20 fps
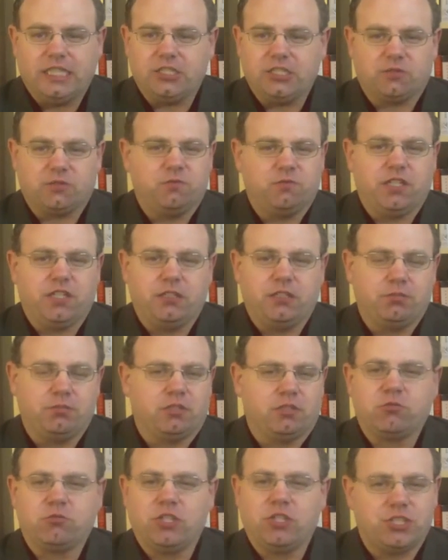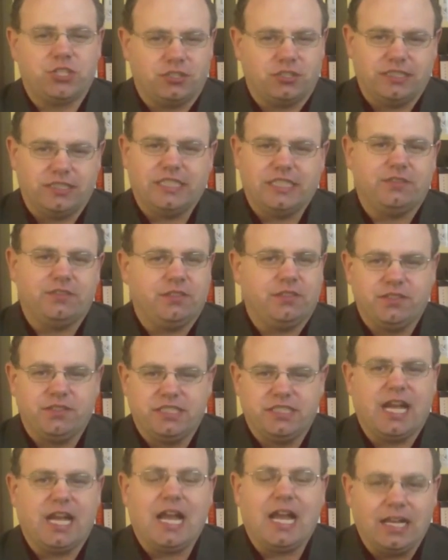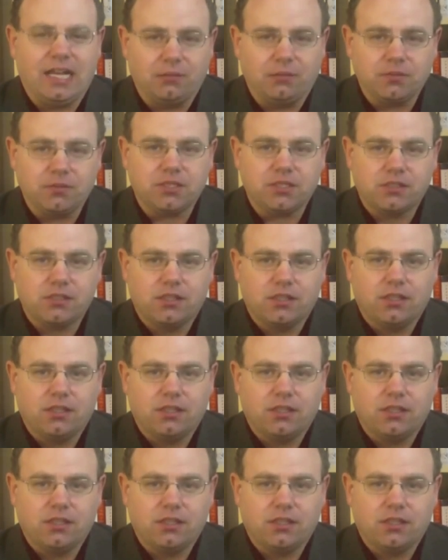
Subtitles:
and just very begrudgingly give even dimes,